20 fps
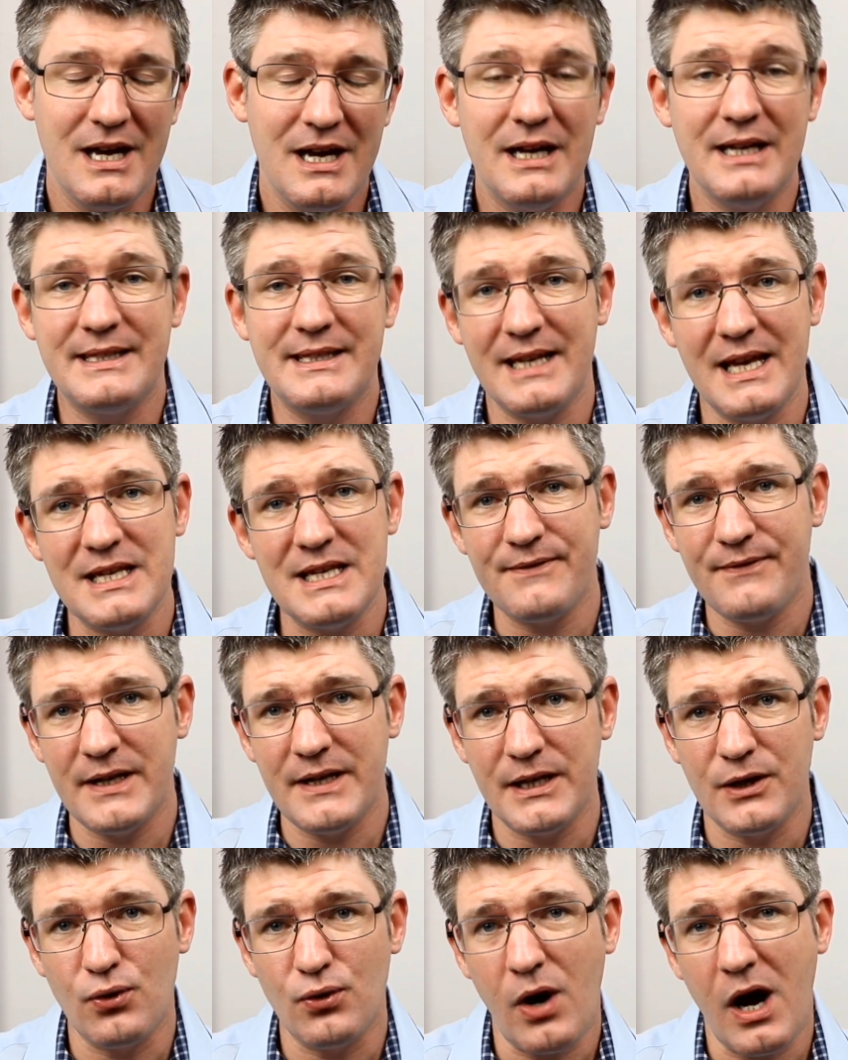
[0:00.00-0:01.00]
In today's
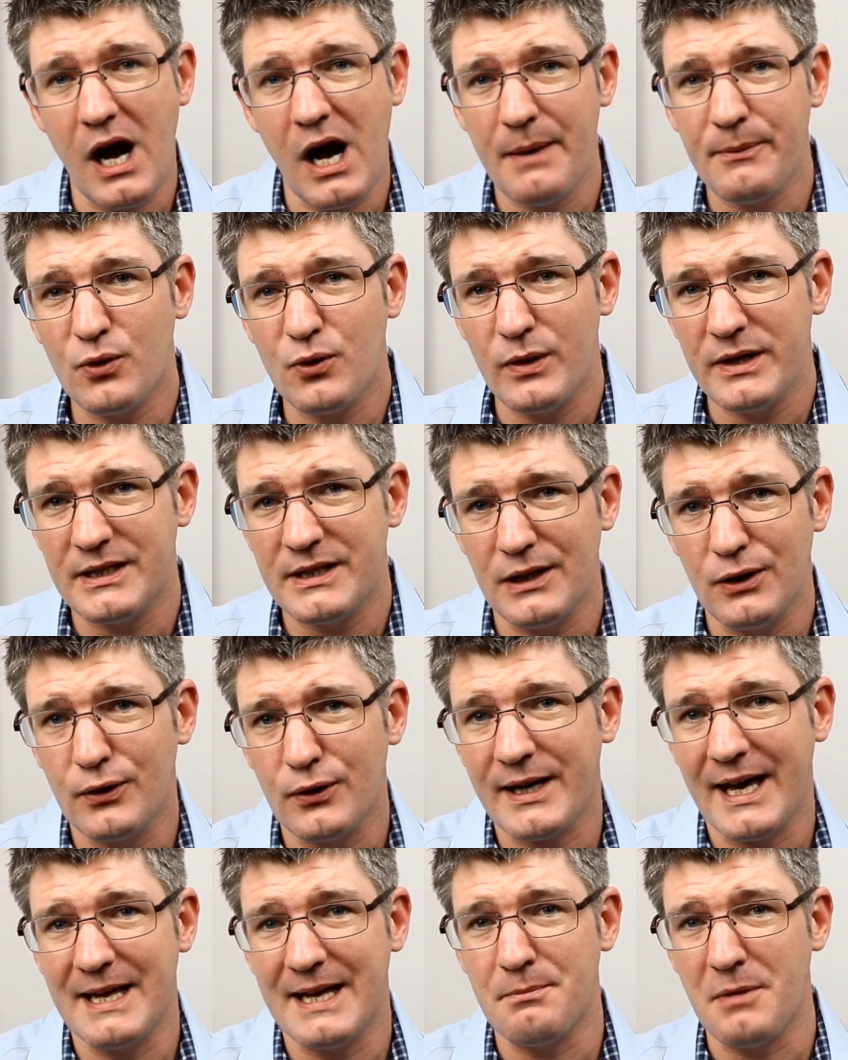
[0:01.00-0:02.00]
video, I'm going to
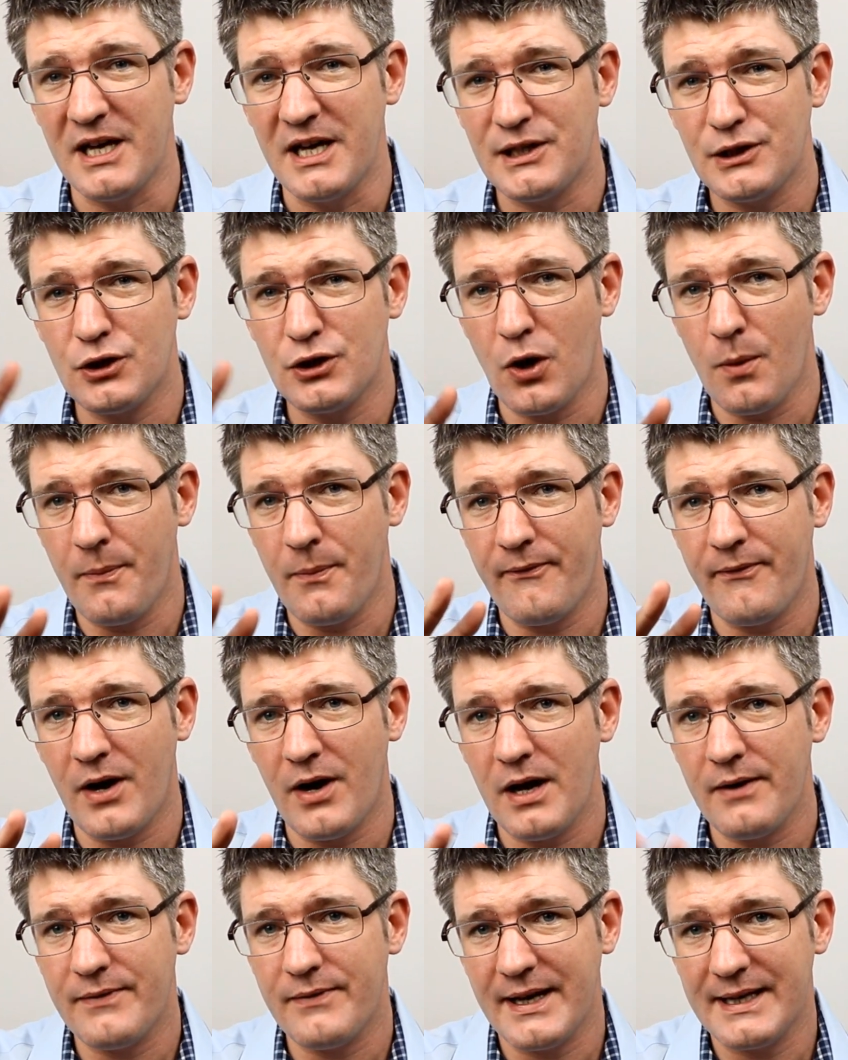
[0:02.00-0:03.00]
look at my top
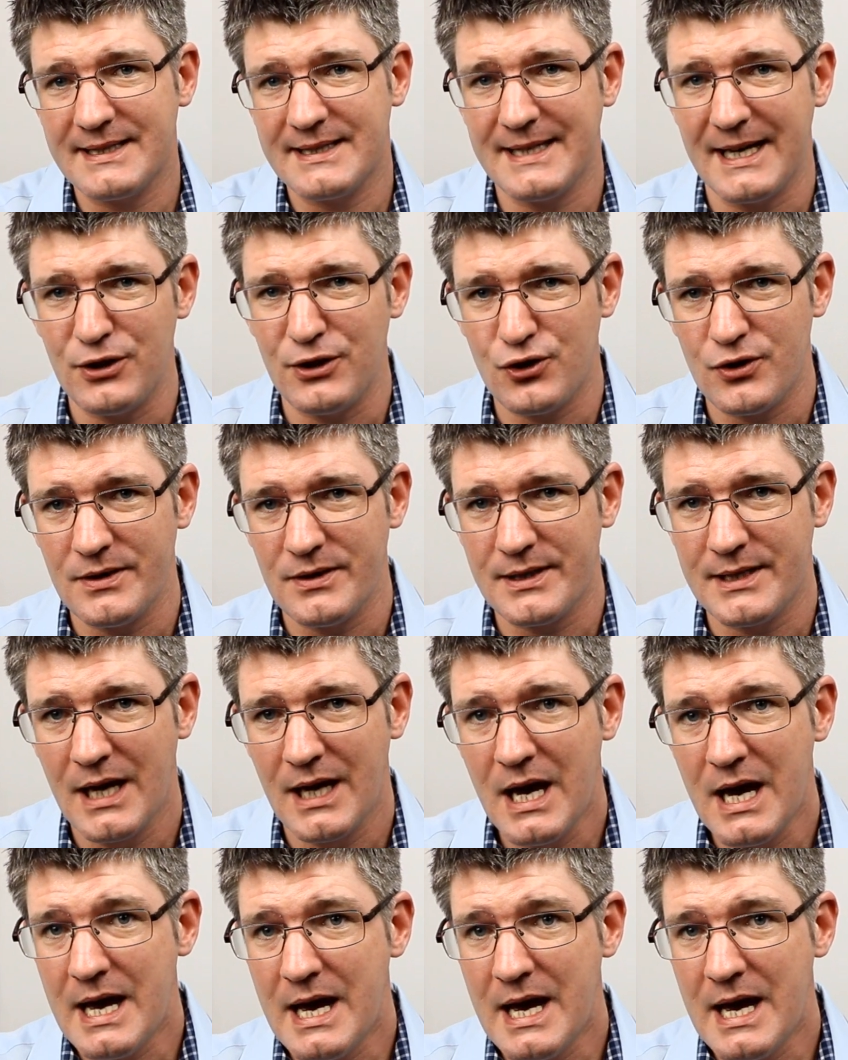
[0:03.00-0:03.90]
5 extensions,